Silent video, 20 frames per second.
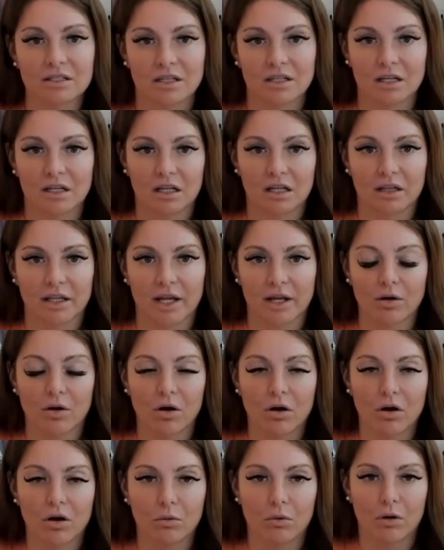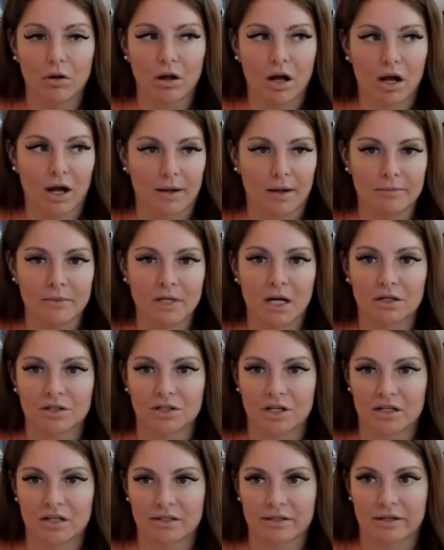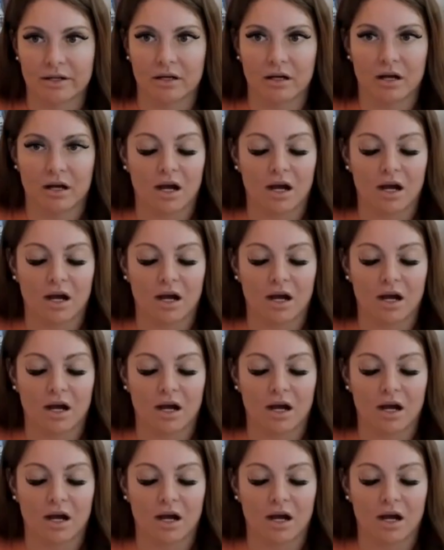thinking like, oh, well, I'm not Jessica,